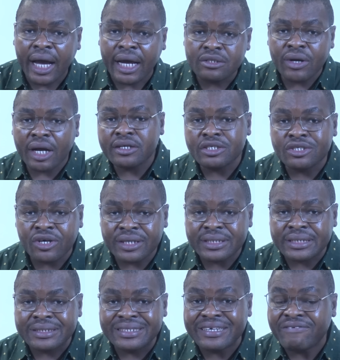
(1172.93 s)
And you are
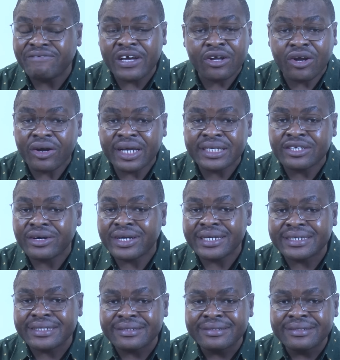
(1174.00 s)
rejoicing. It's a fake currency
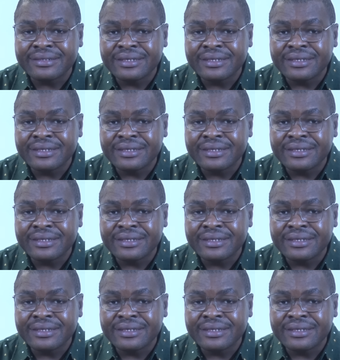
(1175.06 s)
already.